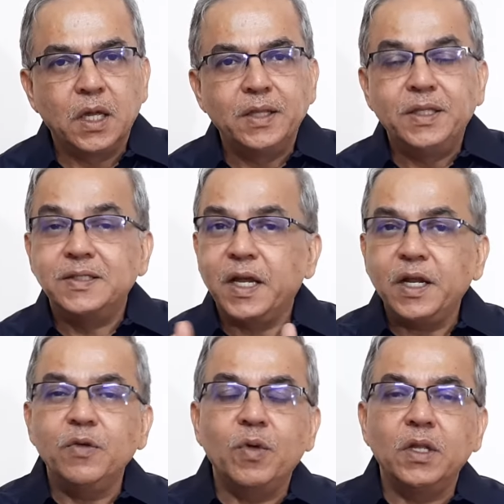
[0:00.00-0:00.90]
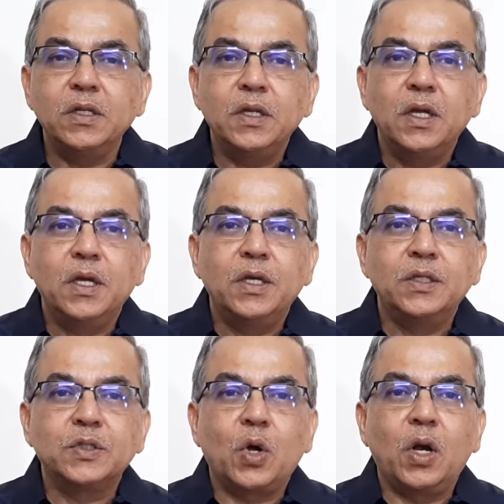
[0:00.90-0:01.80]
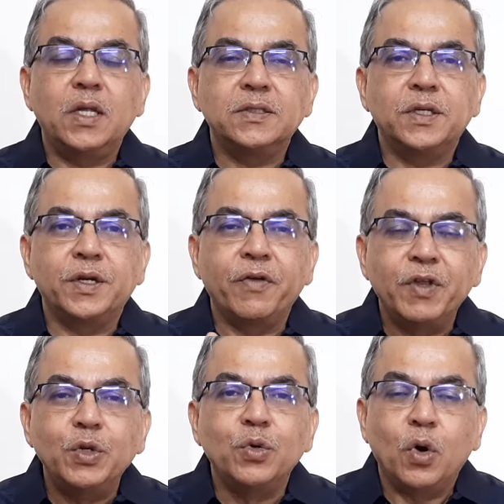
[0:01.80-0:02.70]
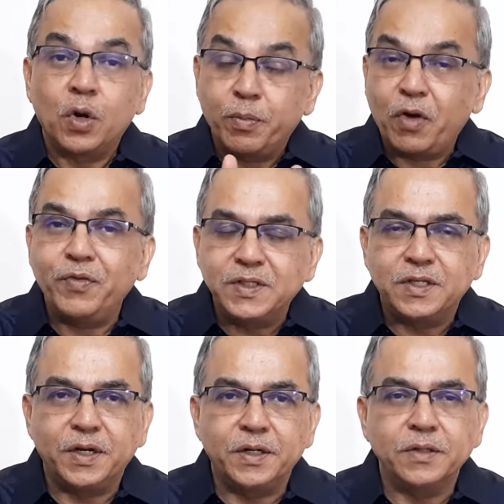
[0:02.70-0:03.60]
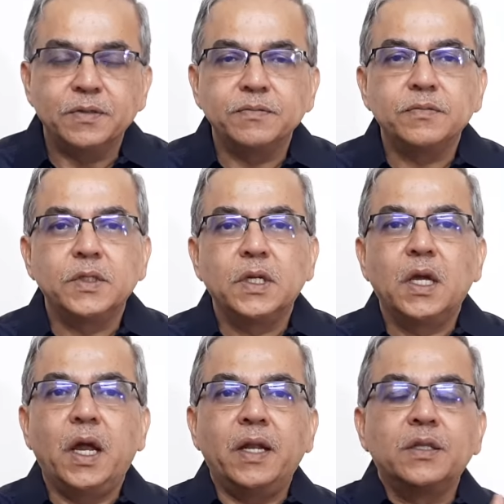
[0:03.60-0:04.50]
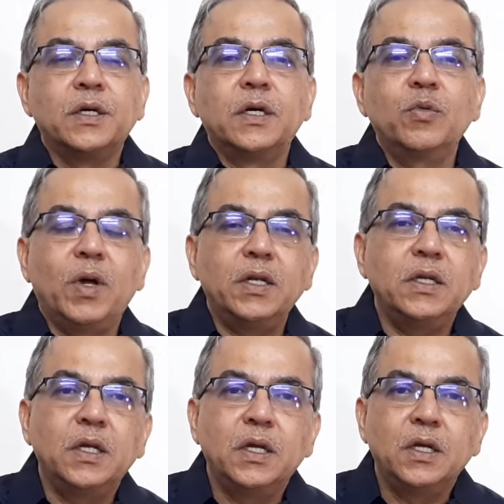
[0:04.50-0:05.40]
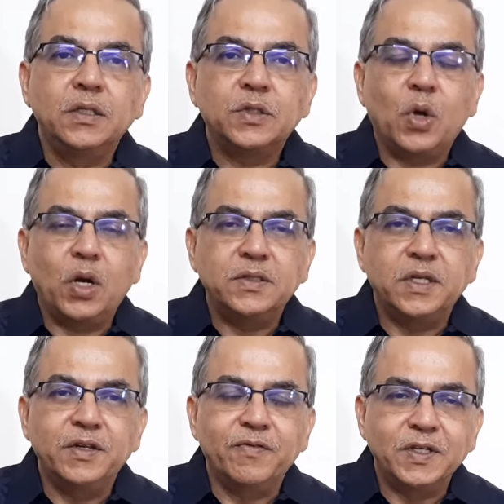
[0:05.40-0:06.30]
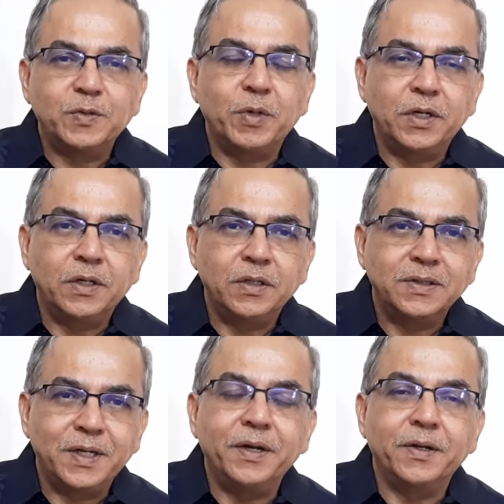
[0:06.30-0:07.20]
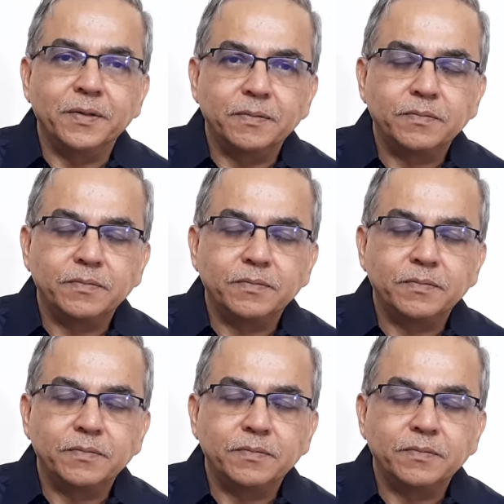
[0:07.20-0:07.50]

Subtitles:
The second one is called as a revenue or a profit center. And third one is called as an investment center.